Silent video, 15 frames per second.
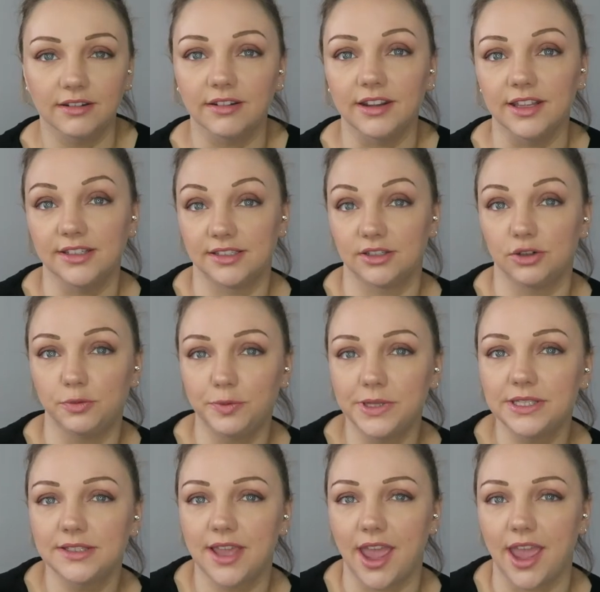needs to up
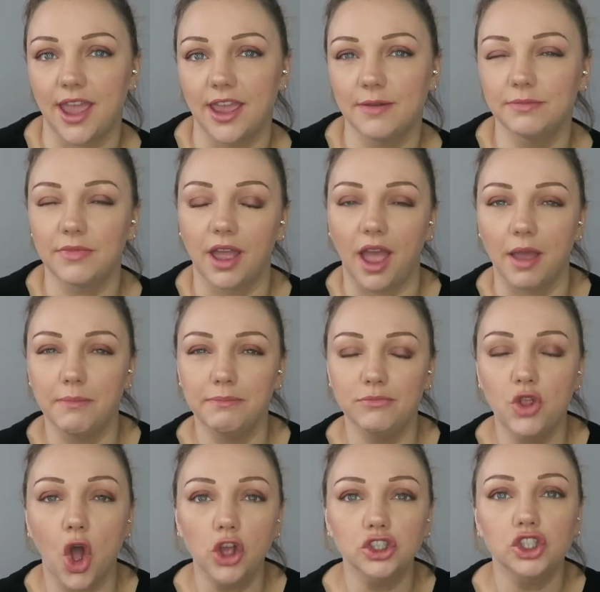his game
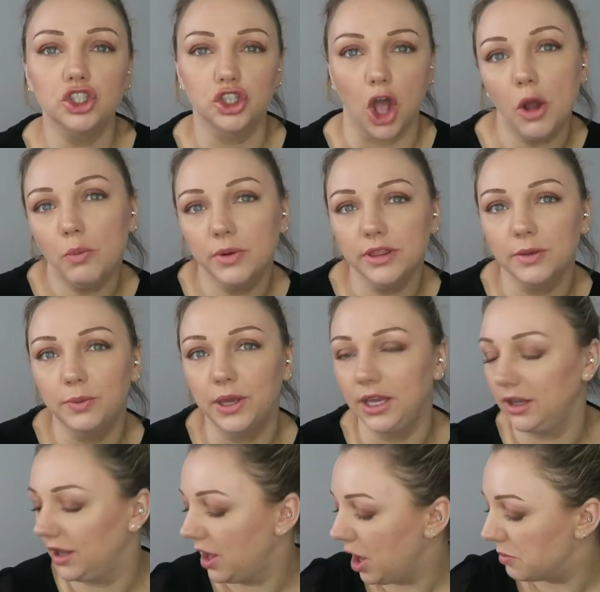and not stop with the
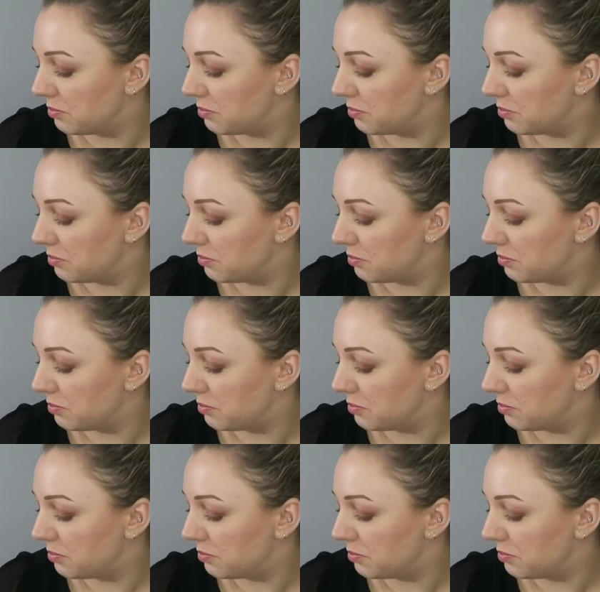pink,